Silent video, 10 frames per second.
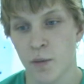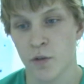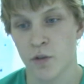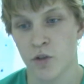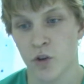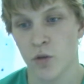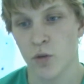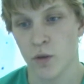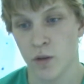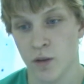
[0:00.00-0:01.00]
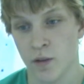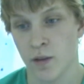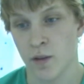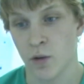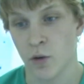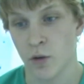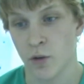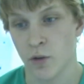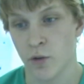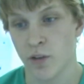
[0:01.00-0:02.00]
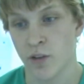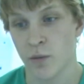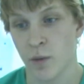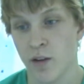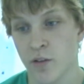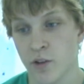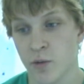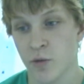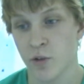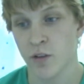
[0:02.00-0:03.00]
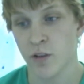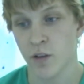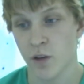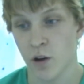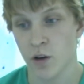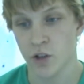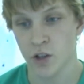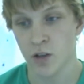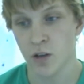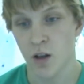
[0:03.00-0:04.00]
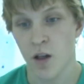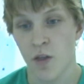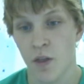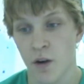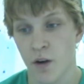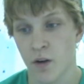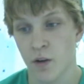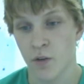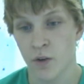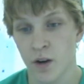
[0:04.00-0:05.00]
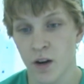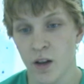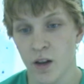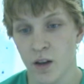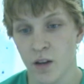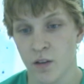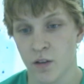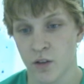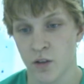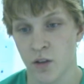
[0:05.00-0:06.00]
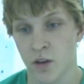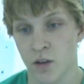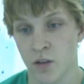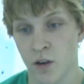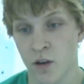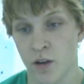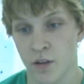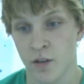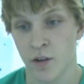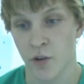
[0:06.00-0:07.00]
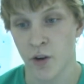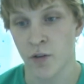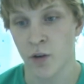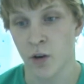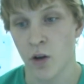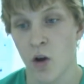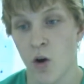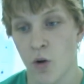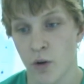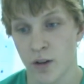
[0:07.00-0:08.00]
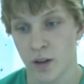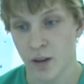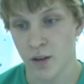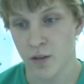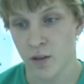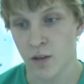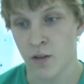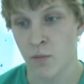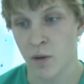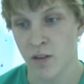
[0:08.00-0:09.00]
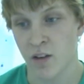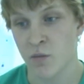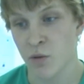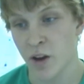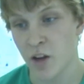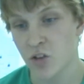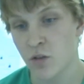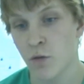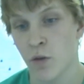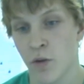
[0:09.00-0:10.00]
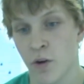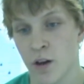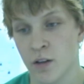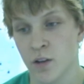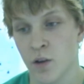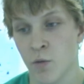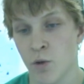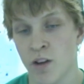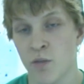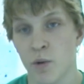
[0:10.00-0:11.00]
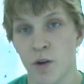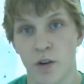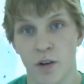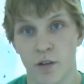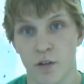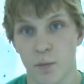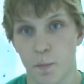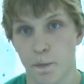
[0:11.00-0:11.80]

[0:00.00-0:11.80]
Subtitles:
must show is that according to mainstream Christian theology, there really is such a thing as unnecessary evil, or at least that is the best explanation for the reality we experience.